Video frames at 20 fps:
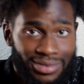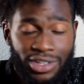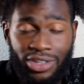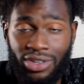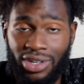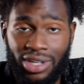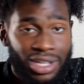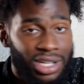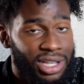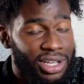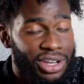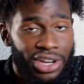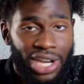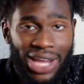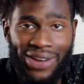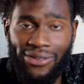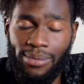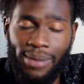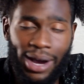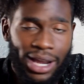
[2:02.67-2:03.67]
You done cleared
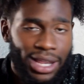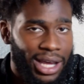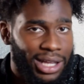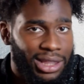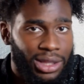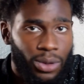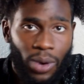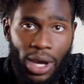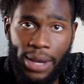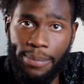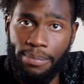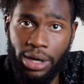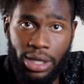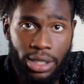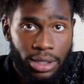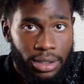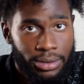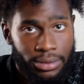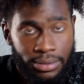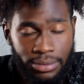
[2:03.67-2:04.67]
everybody out the way,
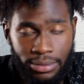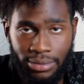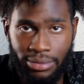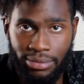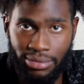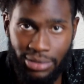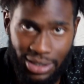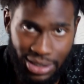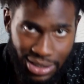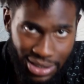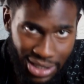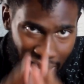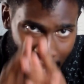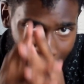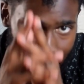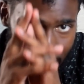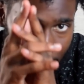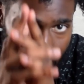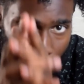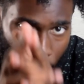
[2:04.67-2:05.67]
buddy. It's
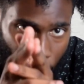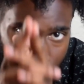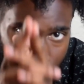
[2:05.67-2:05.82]
time to